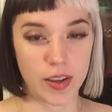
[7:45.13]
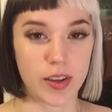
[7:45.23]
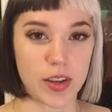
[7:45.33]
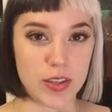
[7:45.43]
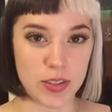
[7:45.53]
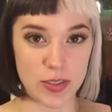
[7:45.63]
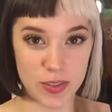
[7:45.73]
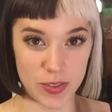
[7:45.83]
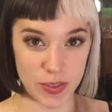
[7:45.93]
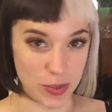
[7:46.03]
In case
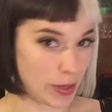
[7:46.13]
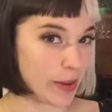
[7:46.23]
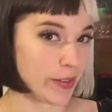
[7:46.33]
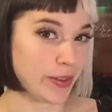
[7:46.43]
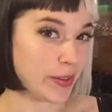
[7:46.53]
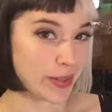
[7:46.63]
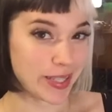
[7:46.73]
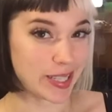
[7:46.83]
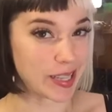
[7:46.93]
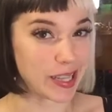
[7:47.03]
you haven't
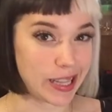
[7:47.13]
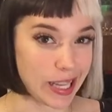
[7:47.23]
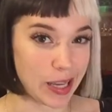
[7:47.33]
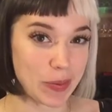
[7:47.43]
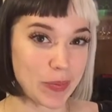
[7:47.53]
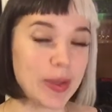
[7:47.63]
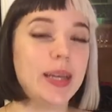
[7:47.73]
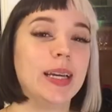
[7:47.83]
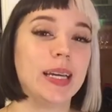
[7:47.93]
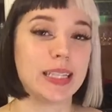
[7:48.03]
noticed the theme,
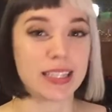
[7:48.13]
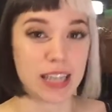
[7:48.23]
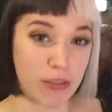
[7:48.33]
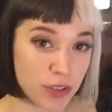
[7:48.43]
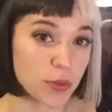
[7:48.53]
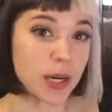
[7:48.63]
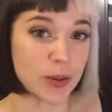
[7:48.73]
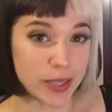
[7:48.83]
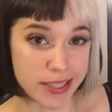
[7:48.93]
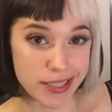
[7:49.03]
it's stuff to wear
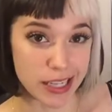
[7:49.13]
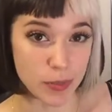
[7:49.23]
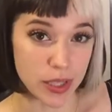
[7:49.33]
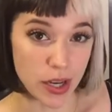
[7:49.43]
with Cinema